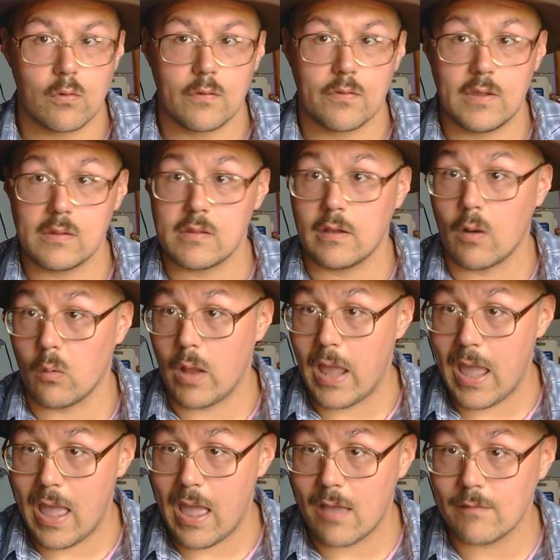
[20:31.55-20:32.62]
things they don't
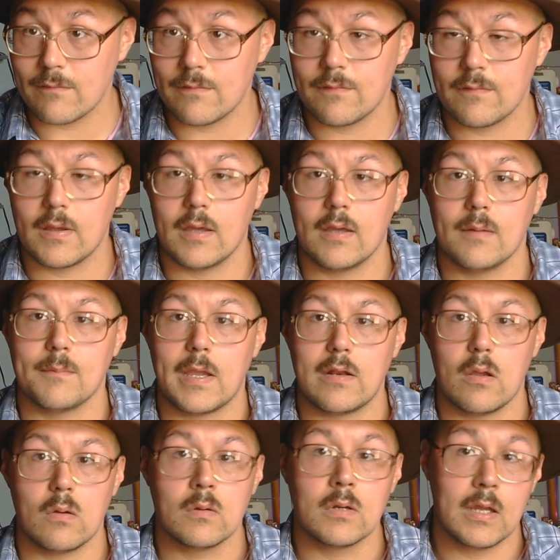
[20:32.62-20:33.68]
have. I know